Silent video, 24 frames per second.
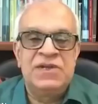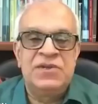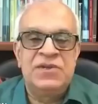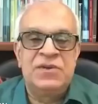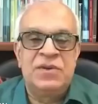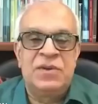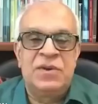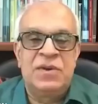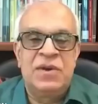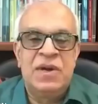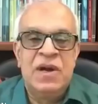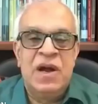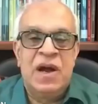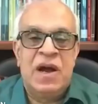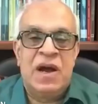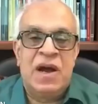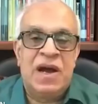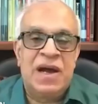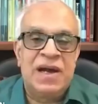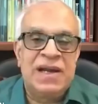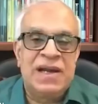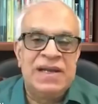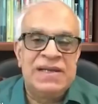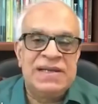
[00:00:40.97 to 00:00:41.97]
know,
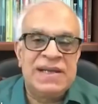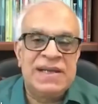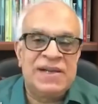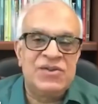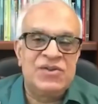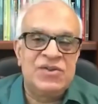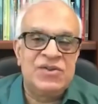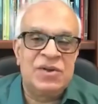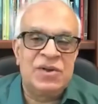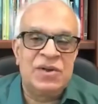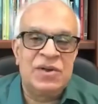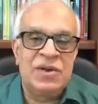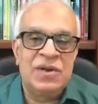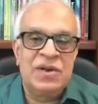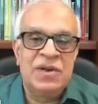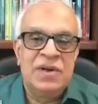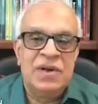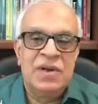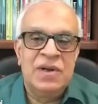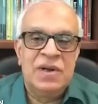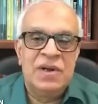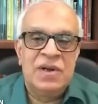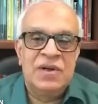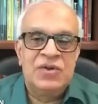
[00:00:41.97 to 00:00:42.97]
architecture,
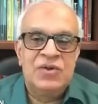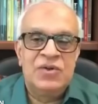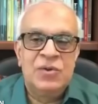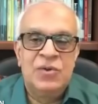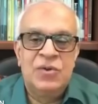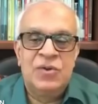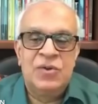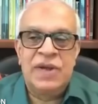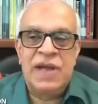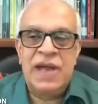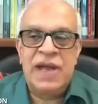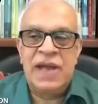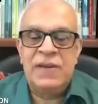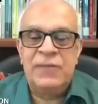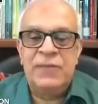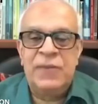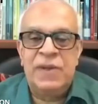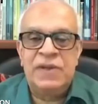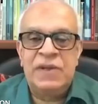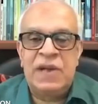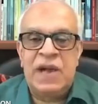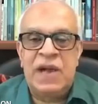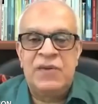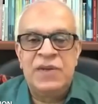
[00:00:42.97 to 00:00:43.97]
to look at
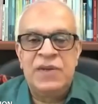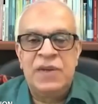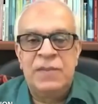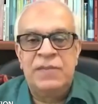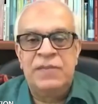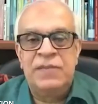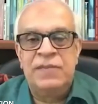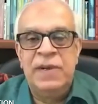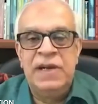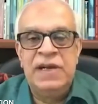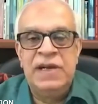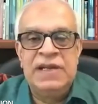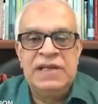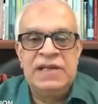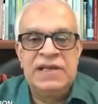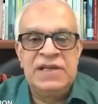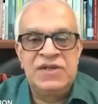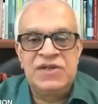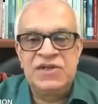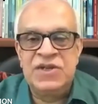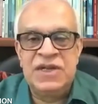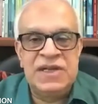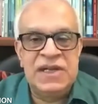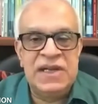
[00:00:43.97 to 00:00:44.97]
how they're building
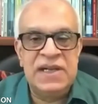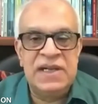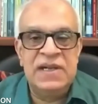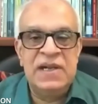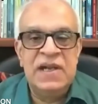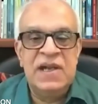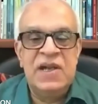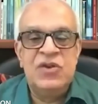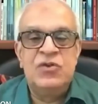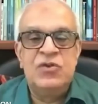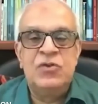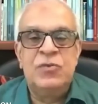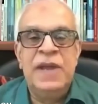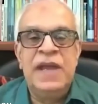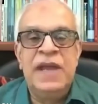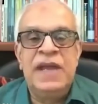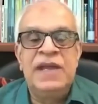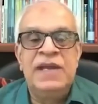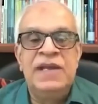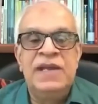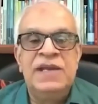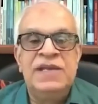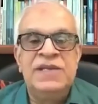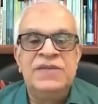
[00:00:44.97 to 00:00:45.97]
this city, to
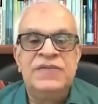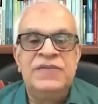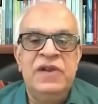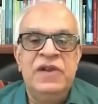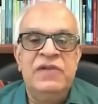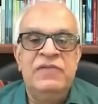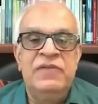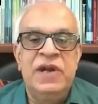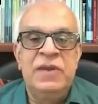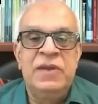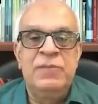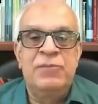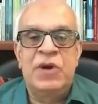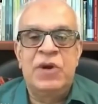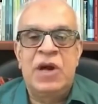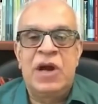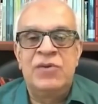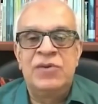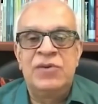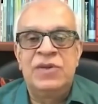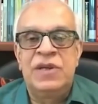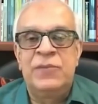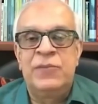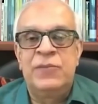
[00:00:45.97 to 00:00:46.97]
make Indians feel very
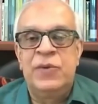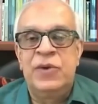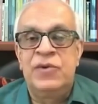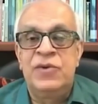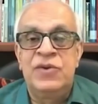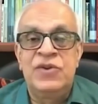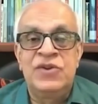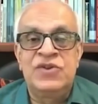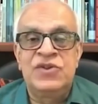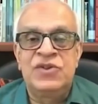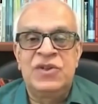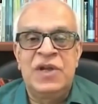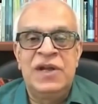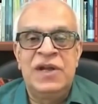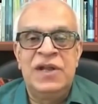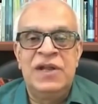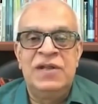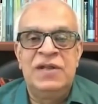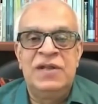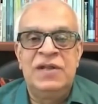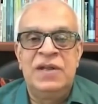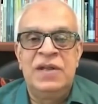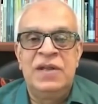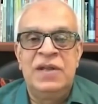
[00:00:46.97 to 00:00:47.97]
proud that we're going to
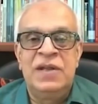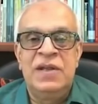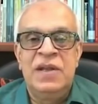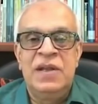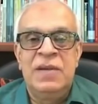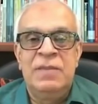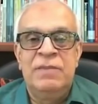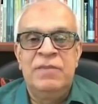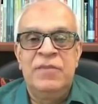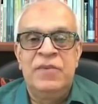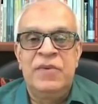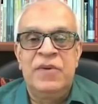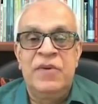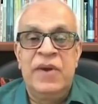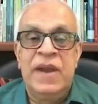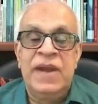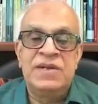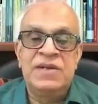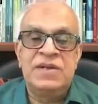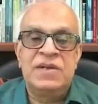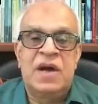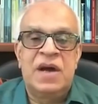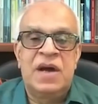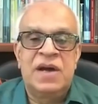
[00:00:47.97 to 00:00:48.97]
study the
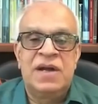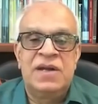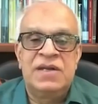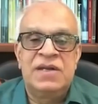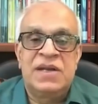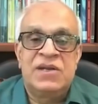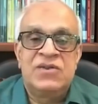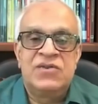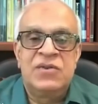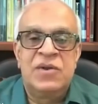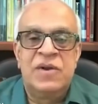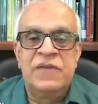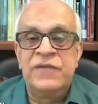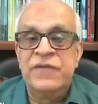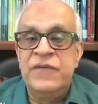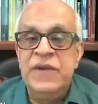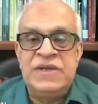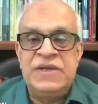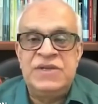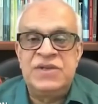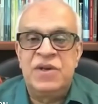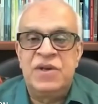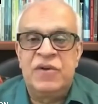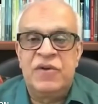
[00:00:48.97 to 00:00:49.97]
great architectural
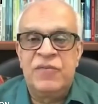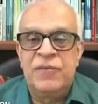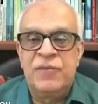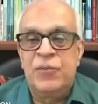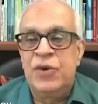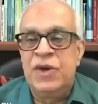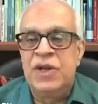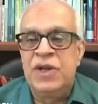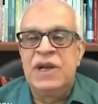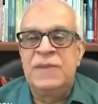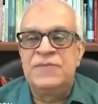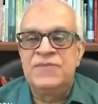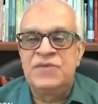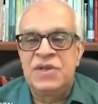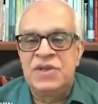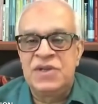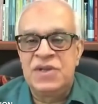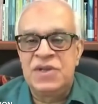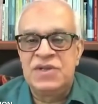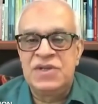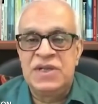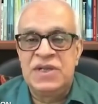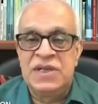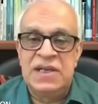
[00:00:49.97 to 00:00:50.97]
feat of putting up such
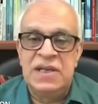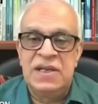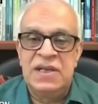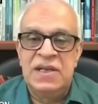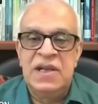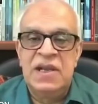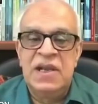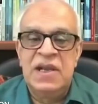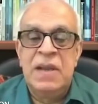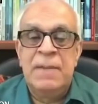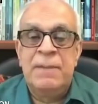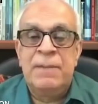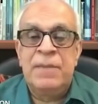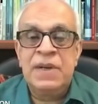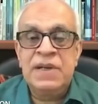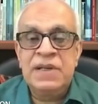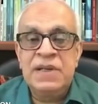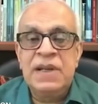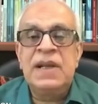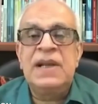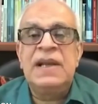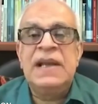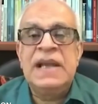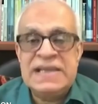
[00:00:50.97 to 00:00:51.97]
a city. But
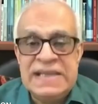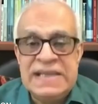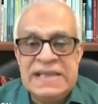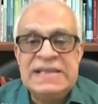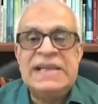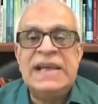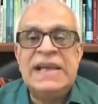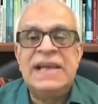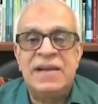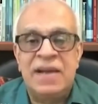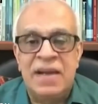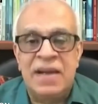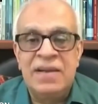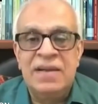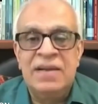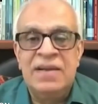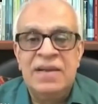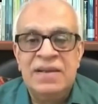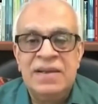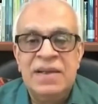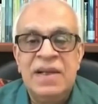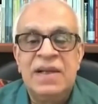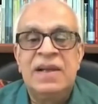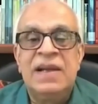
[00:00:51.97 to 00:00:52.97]
they're collecting data.
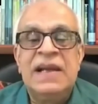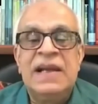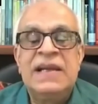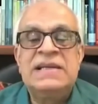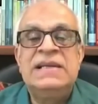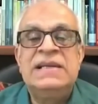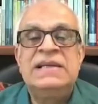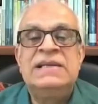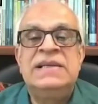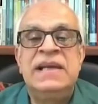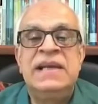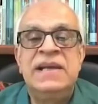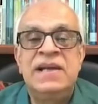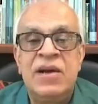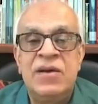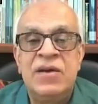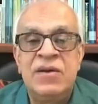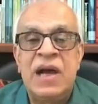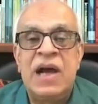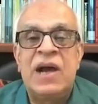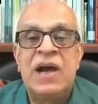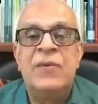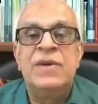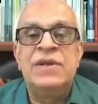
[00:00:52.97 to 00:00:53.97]
They're collecting data
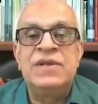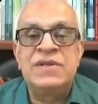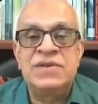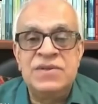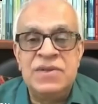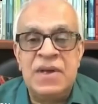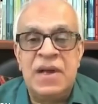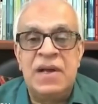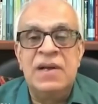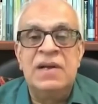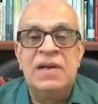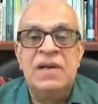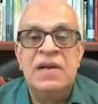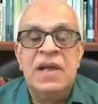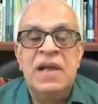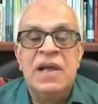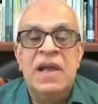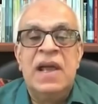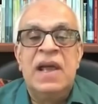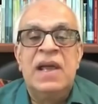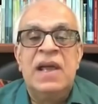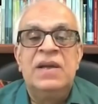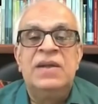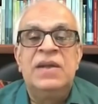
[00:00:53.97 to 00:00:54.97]
on how it's done,
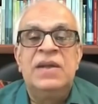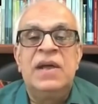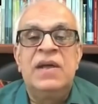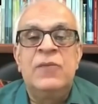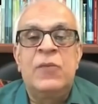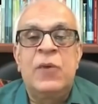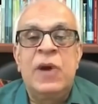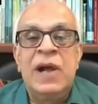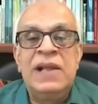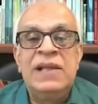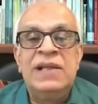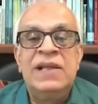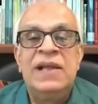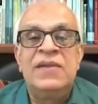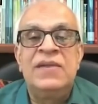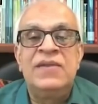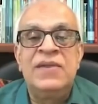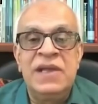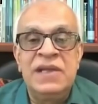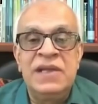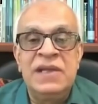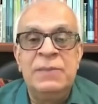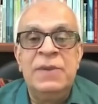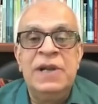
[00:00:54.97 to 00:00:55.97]
and while they are
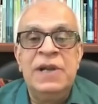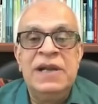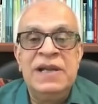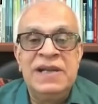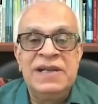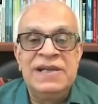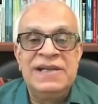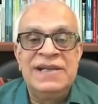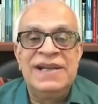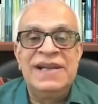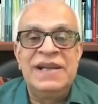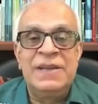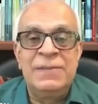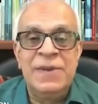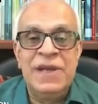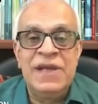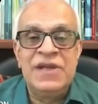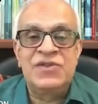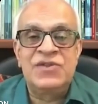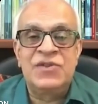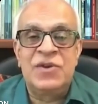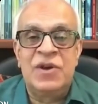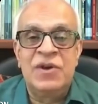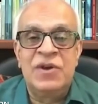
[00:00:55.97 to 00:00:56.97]
there, they're building a
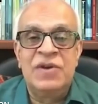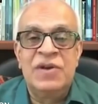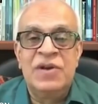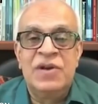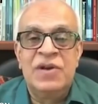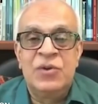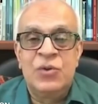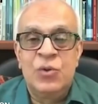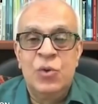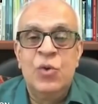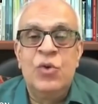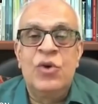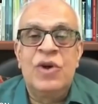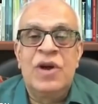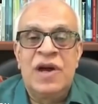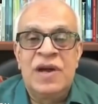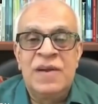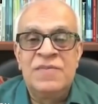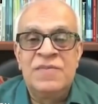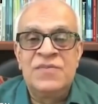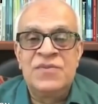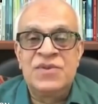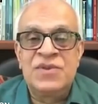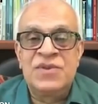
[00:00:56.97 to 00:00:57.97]
database on who
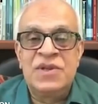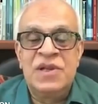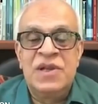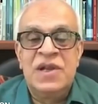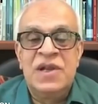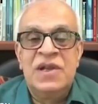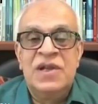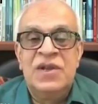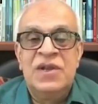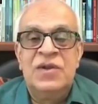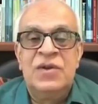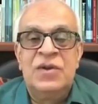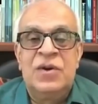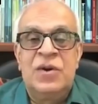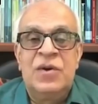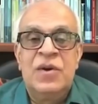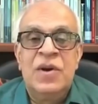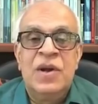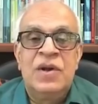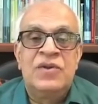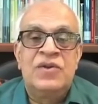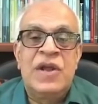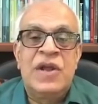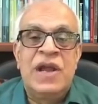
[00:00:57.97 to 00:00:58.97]
comes, you
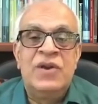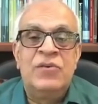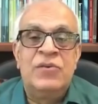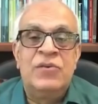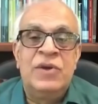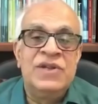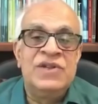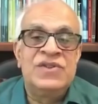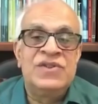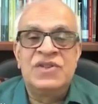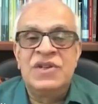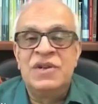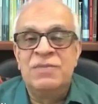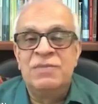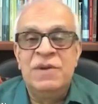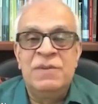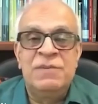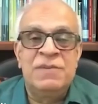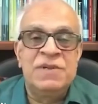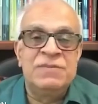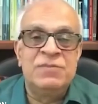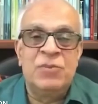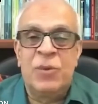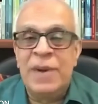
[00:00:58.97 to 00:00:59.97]
know, trying to register
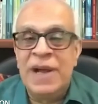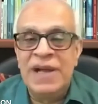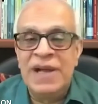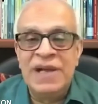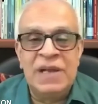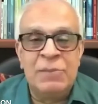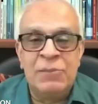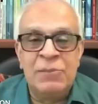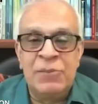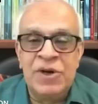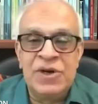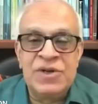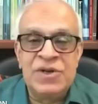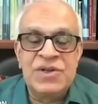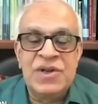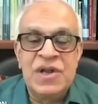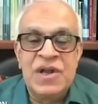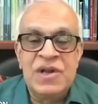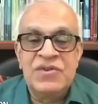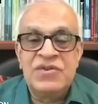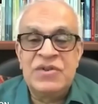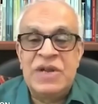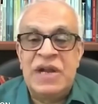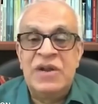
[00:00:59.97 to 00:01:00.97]
people's mobile numbers,
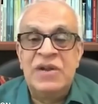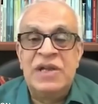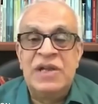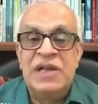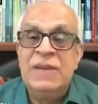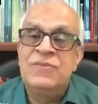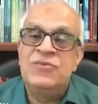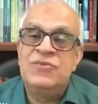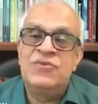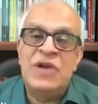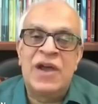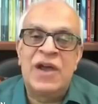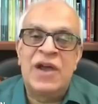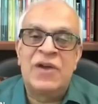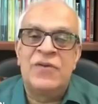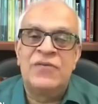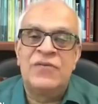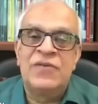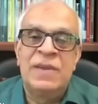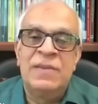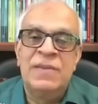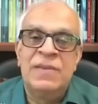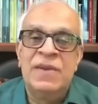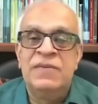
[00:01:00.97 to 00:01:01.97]
trying to keep track
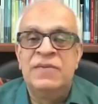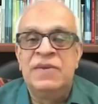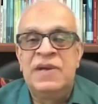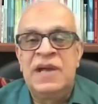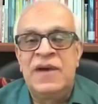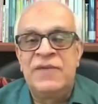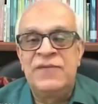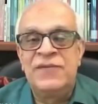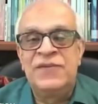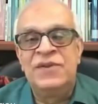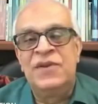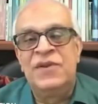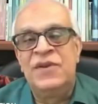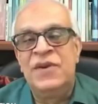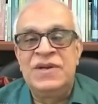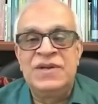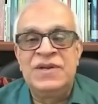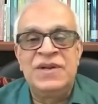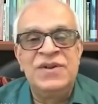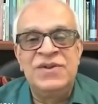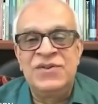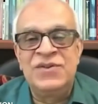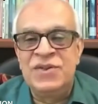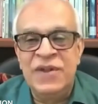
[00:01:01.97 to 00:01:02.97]
of them even after they
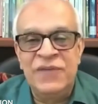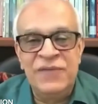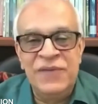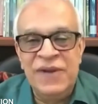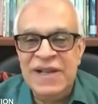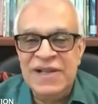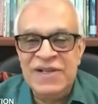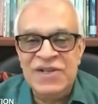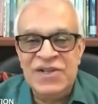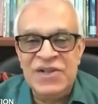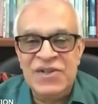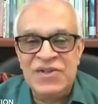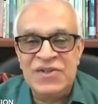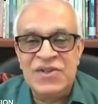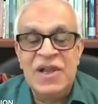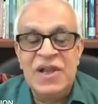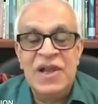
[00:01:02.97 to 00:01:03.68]
return to their villages,